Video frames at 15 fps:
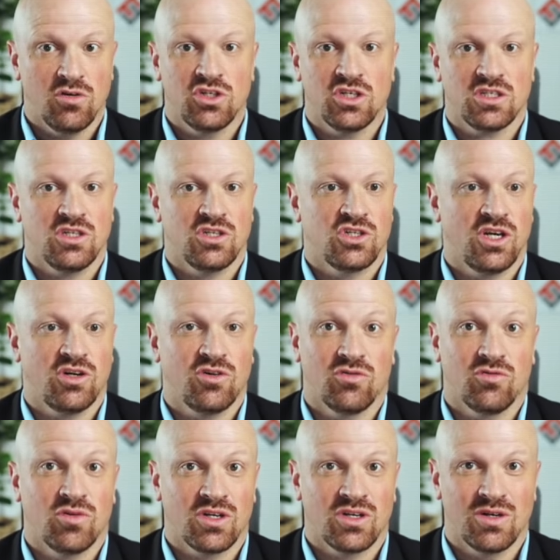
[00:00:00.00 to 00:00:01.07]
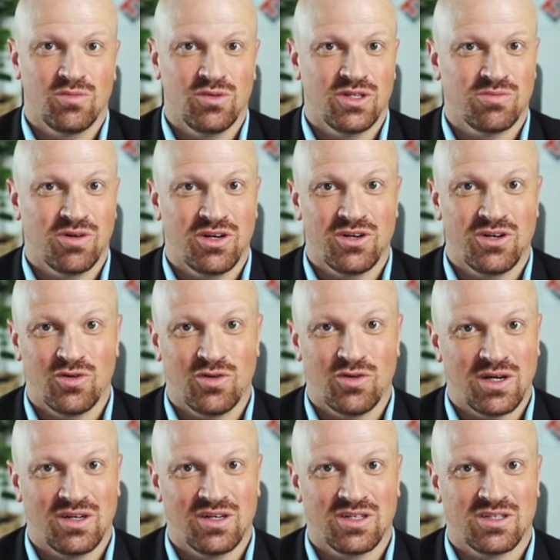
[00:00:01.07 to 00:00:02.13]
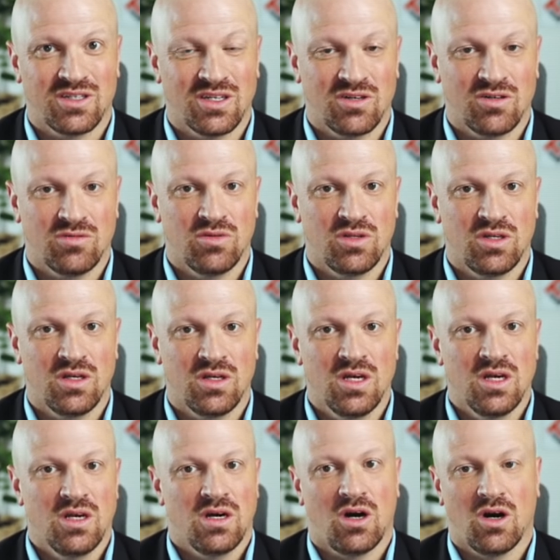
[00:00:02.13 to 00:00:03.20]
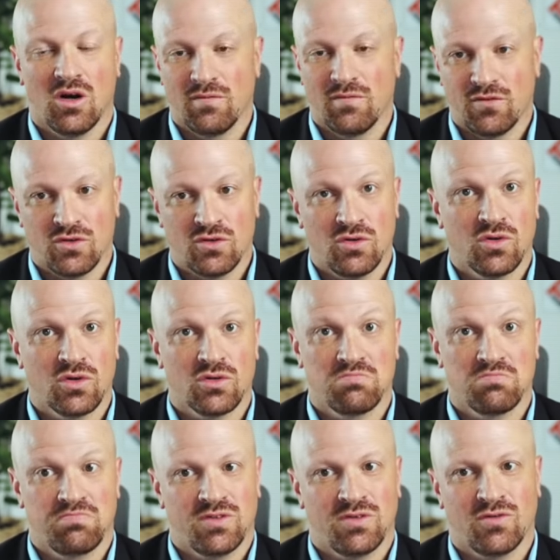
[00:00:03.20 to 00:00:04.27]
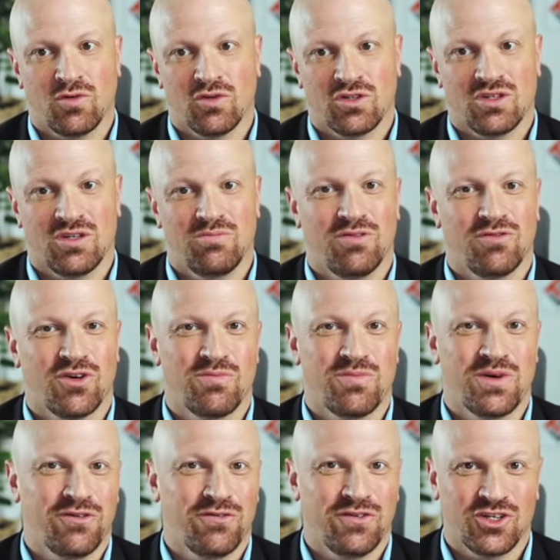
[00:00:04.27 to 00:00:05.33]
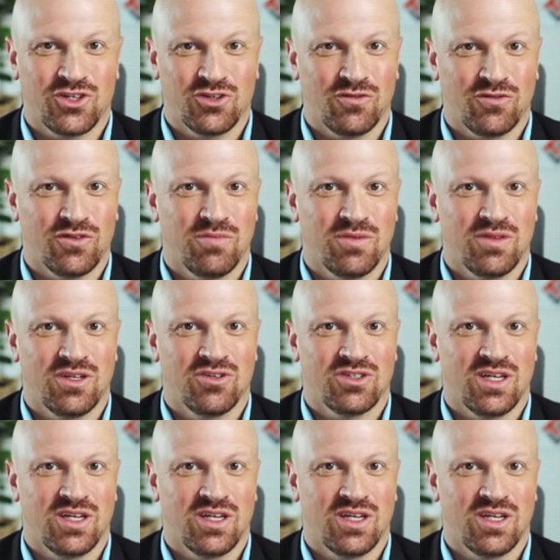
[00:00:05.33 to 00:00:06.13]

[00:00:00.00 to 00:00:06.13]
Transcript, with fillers: or just in general, what companies might know about us that could be harmful or, of course, can be very beneficial from their